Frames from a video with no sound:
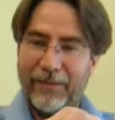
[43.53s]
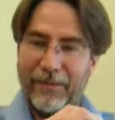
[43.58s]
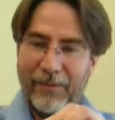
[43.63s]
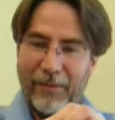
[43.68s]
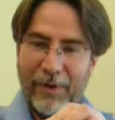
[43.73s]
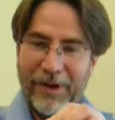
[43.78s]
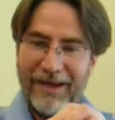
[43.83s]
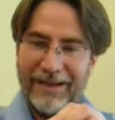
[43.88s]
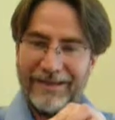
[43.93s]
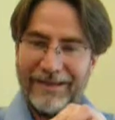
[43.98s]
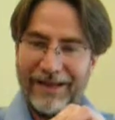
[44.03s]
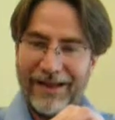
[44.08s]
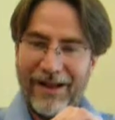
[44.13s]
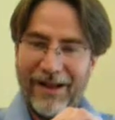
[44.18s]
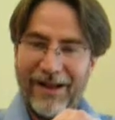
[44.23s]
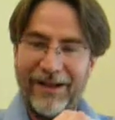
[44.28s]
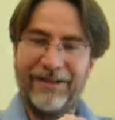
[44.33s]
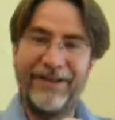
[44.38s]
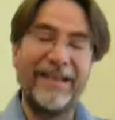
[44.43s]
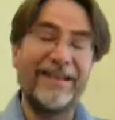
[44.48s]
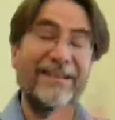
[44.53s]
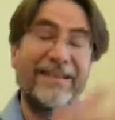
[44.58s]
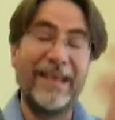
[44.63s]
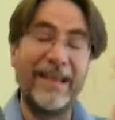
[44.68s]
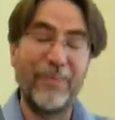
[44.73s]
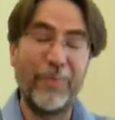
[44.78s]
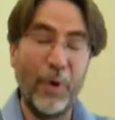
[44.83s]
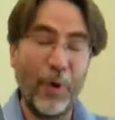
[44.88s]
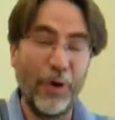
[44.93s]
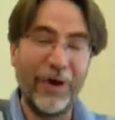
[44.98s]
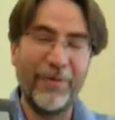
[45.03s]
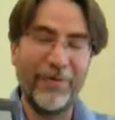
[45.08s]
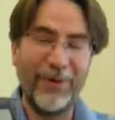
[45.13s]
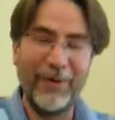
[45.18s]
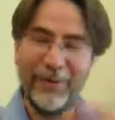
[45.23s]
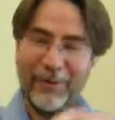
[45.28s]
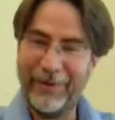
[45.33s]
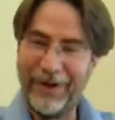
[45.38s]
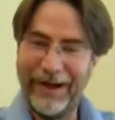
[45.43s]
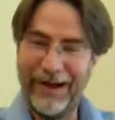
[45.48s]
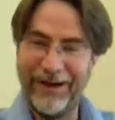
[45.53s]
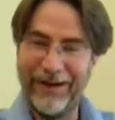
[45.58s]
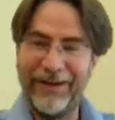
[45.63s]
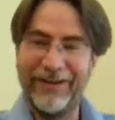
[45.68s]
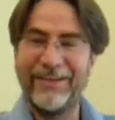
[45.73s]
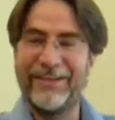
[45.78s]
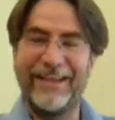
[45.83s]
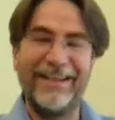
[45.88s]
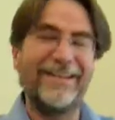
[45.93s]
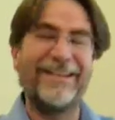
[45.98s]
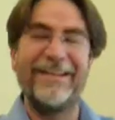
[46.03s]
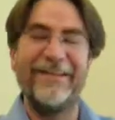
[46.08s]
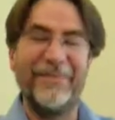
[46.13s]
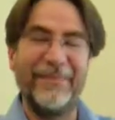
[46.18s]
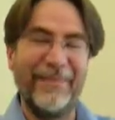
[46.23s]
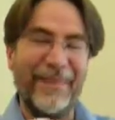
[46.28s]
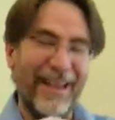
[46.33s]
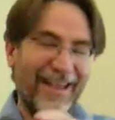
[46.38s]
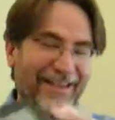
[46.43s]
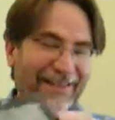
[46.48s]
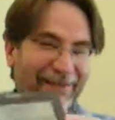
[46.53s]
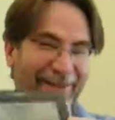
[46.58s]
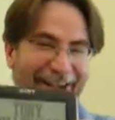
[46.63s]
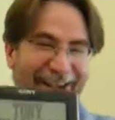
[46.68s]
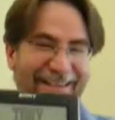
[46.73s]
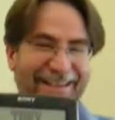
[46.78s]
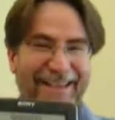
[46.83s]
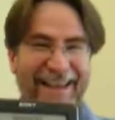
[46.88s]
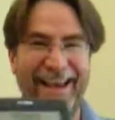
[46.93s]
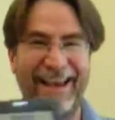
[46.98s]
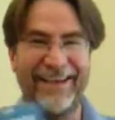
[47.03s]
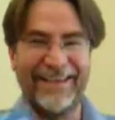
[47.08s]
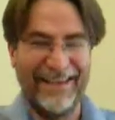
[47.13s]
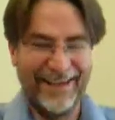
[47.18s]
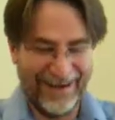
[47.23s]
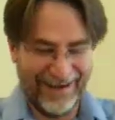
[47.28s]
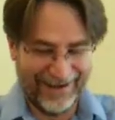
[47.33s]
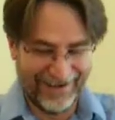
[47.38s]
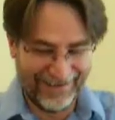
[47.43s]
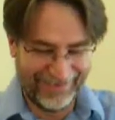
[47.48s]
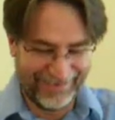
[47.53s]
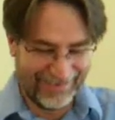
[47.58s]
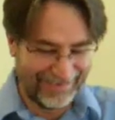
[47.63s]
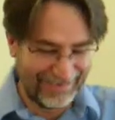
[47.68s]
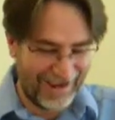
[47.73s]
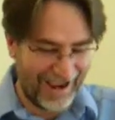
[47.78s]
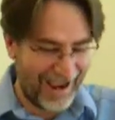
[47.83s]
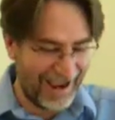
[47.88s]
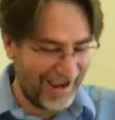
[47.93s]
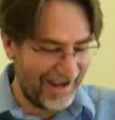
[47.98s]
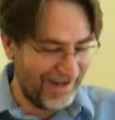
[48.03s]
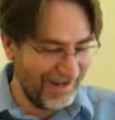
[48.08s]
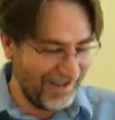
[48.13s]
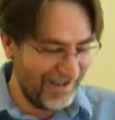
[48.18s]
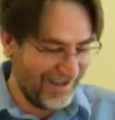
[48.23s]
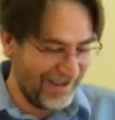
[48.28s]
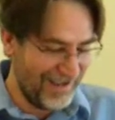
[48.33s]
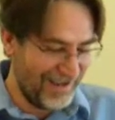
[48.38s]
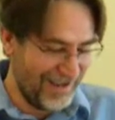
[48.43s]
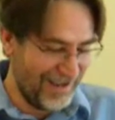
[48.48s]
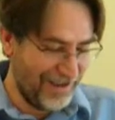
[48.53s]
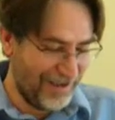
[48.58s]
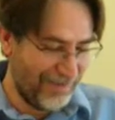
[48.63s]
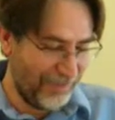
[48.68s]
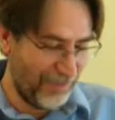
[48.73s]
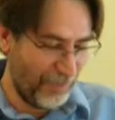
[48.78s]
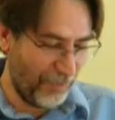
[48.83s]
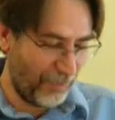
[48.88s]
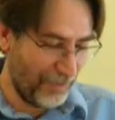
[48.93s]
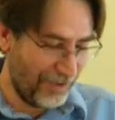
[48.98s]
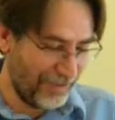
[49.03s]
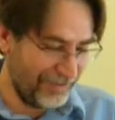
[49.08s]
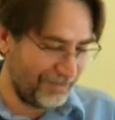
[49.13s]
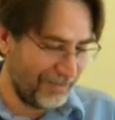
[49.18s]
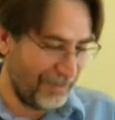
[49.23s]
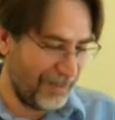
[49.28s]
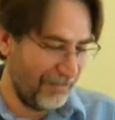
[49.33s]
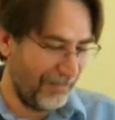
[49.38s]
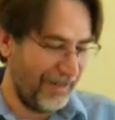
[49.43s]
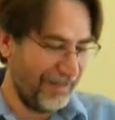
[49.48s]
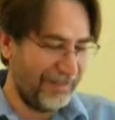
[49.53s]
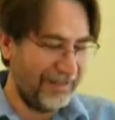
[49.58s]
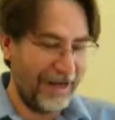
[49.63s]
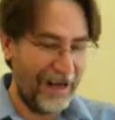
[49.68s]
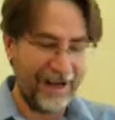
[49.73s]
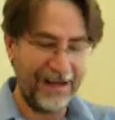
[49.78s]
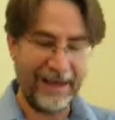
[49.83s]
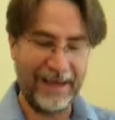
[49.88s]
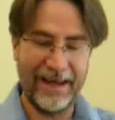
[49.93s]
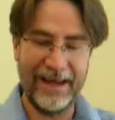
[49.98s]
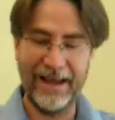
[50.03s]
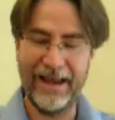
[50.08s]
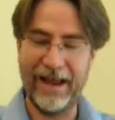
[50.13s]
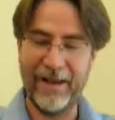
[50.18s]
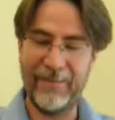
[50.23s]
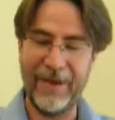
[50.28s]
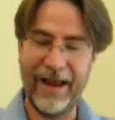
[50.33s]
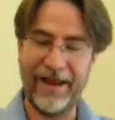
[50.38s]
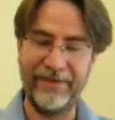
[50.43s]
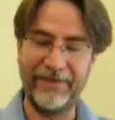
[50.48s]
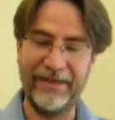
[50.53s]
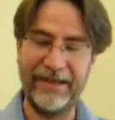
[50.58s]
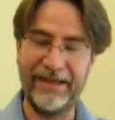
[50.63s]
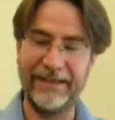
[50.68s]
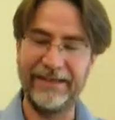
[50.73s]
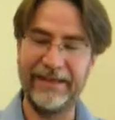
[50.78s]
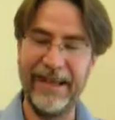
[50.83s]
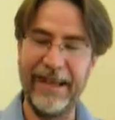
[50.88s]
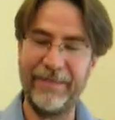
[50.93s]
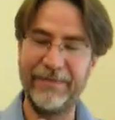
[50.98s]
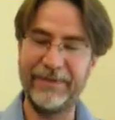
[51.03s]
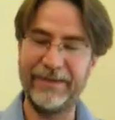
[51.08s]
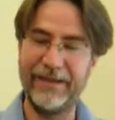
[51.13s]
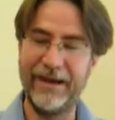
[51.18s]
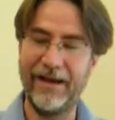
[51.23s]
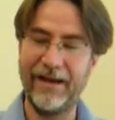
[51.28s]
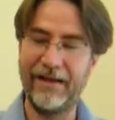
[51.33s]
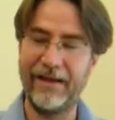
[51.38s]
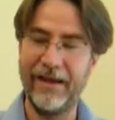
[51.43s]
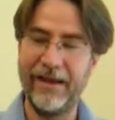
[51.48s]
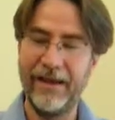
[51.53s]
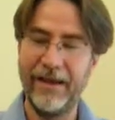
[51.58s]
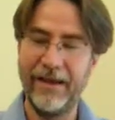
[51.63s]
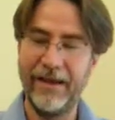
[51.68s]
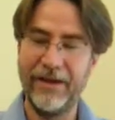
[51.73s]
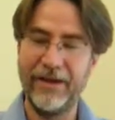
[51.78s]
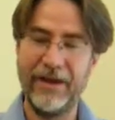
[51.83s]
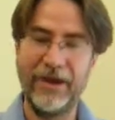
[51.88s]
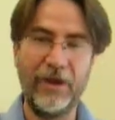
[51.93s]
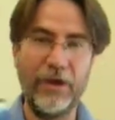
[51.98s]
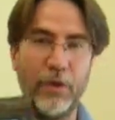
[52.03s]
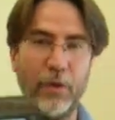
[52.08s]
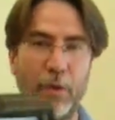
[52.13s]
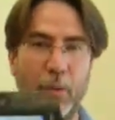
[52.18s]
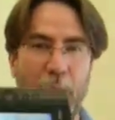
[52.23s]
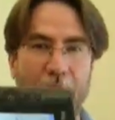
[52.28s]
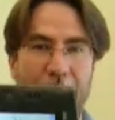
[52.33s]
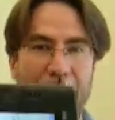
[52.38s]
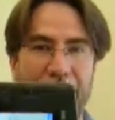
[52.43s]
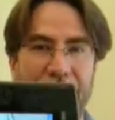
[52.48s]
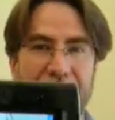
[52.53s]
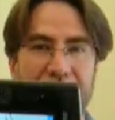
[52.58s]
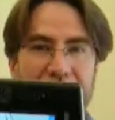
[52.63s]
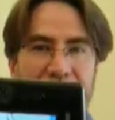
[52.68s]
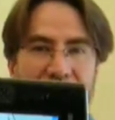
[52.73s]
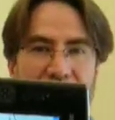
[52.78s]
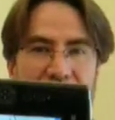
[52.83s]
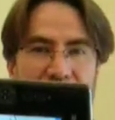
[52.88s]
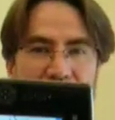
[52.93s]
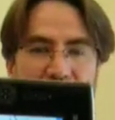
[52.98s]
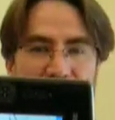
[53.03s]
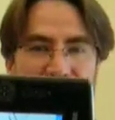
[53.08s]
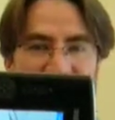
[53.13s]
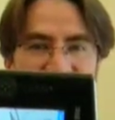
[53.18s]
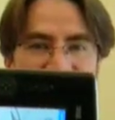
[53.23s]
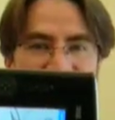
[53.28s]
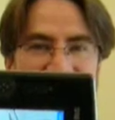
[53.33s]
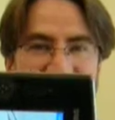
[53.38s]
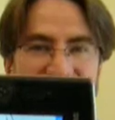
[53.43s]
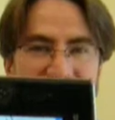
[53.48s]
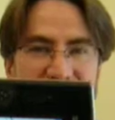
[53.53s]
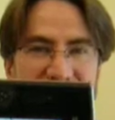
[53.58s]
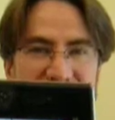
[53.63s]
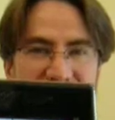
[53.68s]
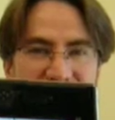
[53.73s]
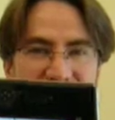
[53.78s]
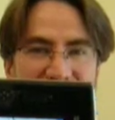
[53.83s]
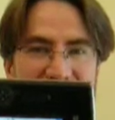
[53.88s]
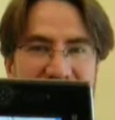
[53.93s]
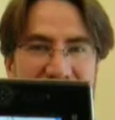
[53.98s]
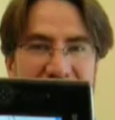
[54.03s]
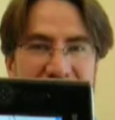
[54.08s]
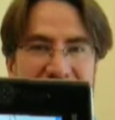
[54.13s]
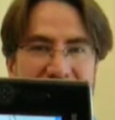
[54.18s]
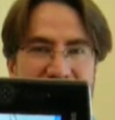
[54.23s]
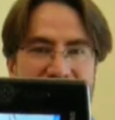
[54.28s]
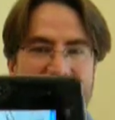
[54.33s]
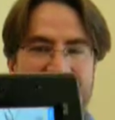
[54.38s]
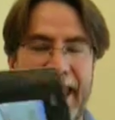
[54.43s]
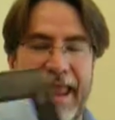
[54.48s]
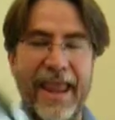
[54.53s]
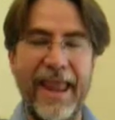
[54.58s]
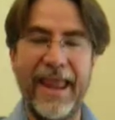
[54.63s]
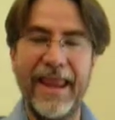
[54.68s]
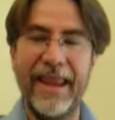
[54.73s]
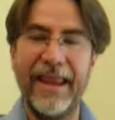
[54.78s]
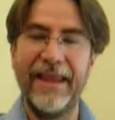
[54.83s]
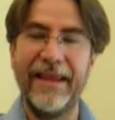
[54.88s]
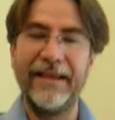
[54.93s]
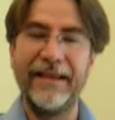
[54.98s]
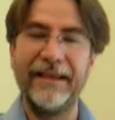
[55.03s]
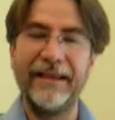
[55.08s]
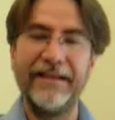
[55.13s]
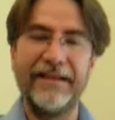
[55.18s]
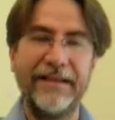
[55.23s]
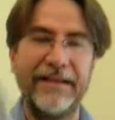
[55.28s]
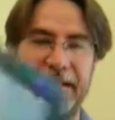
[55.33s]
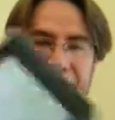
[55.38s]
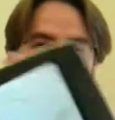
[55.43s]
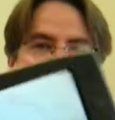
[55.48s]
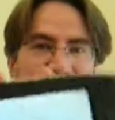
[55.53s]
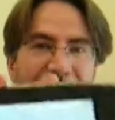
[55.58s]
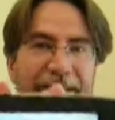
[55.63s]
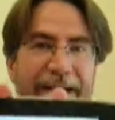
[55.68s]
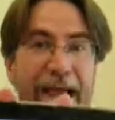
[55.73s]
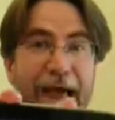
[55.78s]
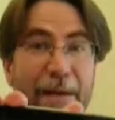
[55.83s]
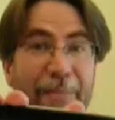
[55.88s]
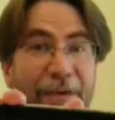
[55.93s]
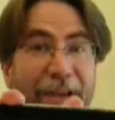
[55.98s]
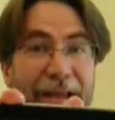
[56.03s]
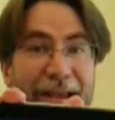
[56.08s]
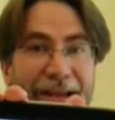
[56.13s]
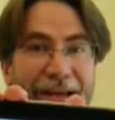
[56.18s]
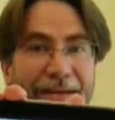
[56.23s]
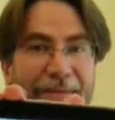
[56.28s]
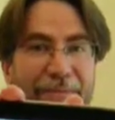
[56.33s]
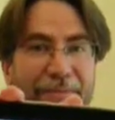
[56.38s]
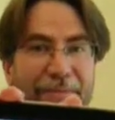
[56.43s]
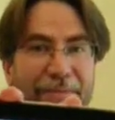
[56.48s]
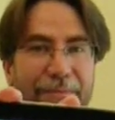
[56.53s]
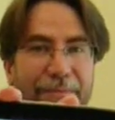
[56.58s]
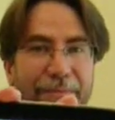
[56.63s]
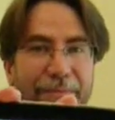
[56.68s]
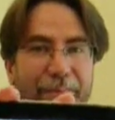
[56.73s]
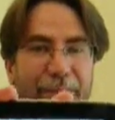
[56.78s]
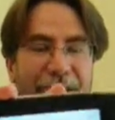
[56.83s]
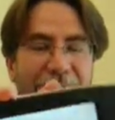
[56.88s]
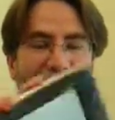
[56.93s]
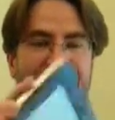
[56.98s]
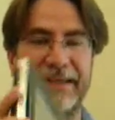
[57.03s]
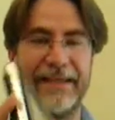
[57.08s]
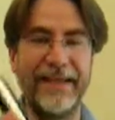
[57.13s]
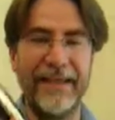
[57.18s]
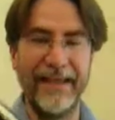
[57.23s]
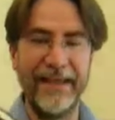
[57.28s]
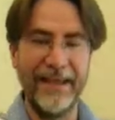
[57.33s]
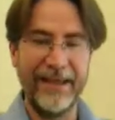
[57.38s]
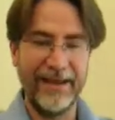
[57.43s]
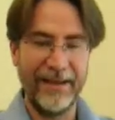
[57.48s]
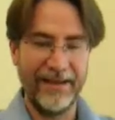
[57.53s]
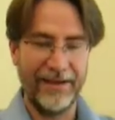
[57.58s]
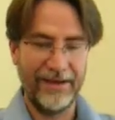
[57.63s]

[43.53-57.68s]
what is it called? It's the Portable Reader System. That's what it says here on the side. We're also going to be talking about the Samsung Q1, which is actually a tablet PC